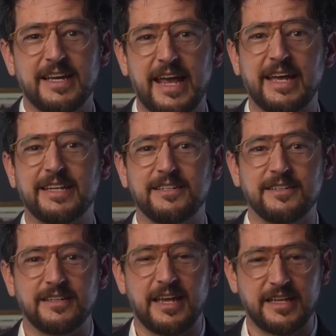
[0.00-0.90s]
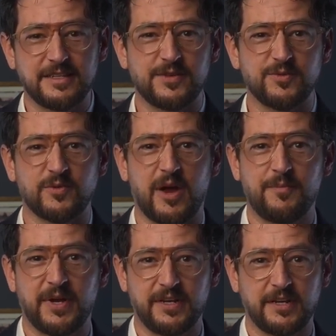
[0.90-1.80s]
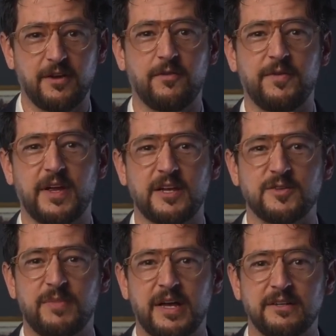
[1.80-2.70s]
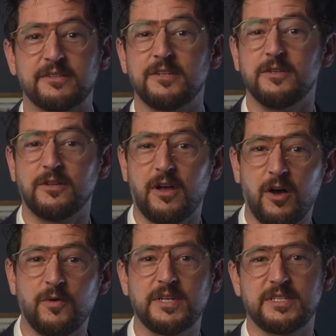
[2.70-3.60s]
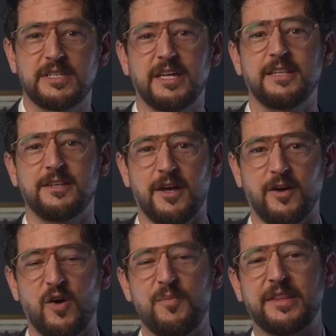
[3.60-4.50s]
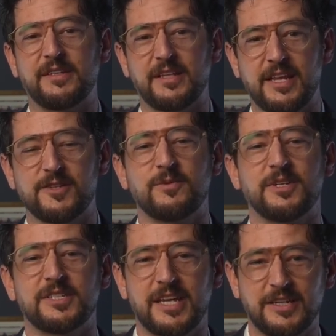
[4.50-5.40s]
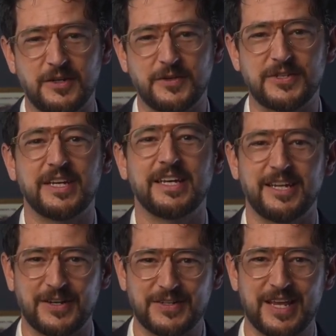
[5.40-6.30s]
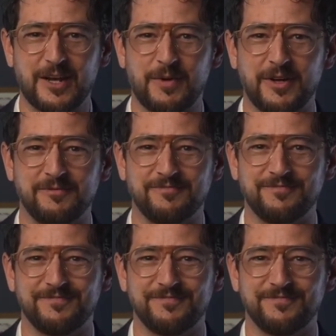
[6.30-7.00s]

and hit the subscribe button and notification bell so you'll always stay in the know about the latest real estate news here in San Ramon.